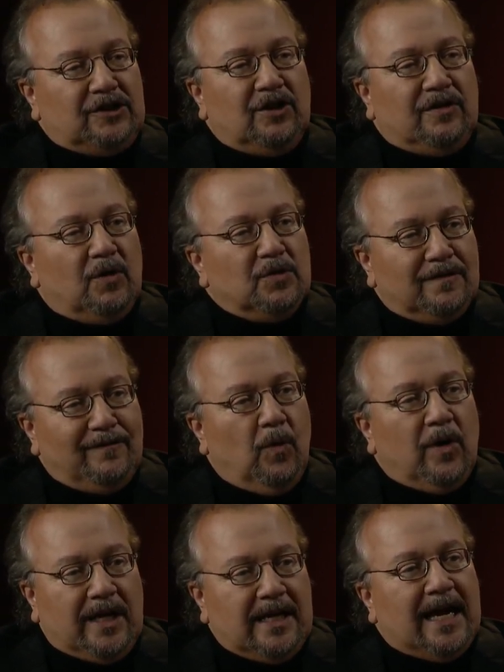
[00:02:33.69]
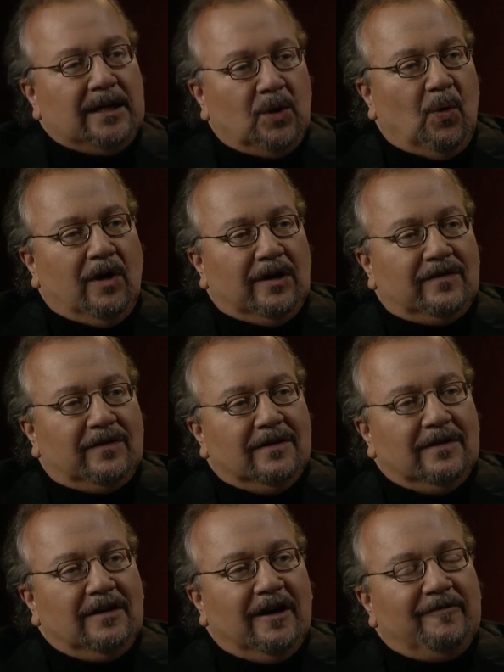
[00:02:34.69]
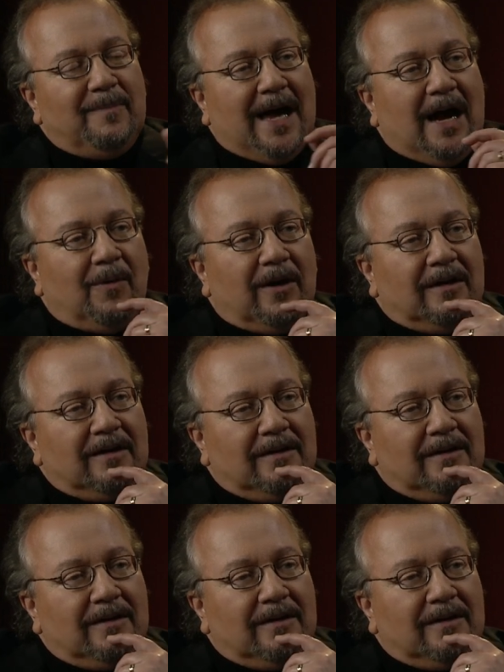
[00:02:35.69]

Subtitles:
to those 48 laws of power.